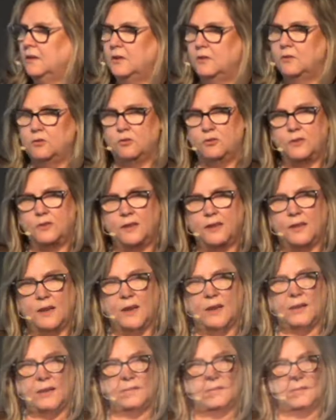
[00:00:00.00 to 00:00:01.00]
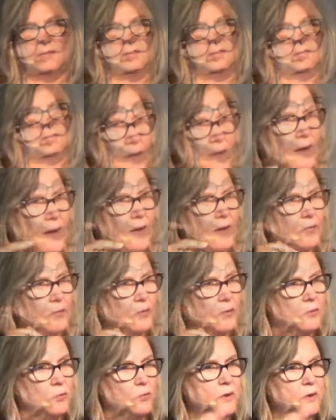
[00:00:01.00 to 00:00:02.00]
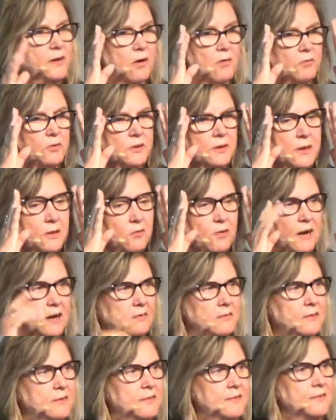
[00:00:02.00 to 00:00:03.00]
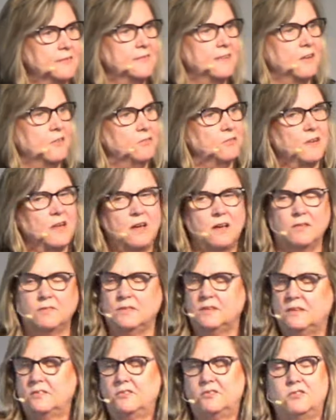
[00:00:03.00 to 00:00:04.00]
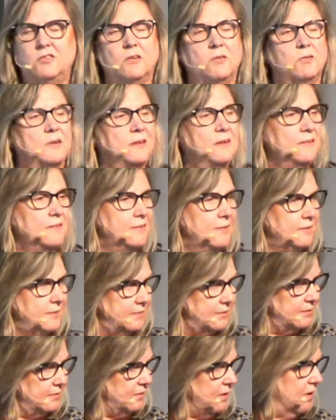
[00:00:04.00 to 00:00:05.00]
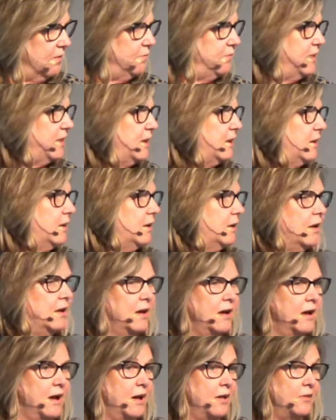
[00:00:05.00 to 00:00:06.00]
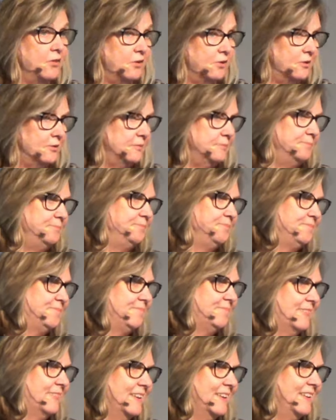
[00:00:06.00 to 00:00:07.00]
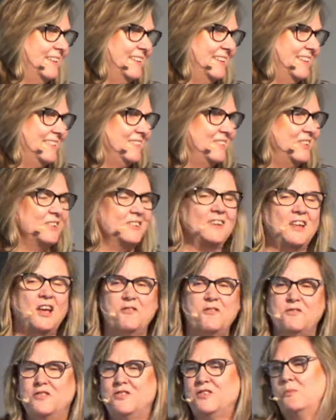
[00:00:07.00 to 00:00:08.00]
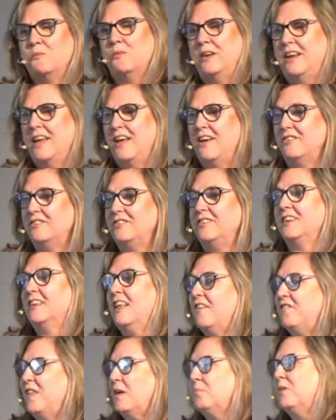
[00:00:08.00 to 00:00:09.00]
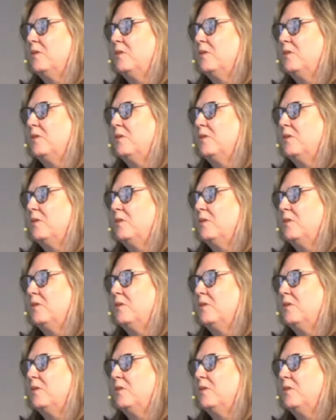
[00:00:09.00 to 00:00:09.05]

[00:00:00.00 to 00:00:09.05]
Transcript: through the idea that when we are really grounded in self-love, it is so easy to love the other, to love someone else, to love that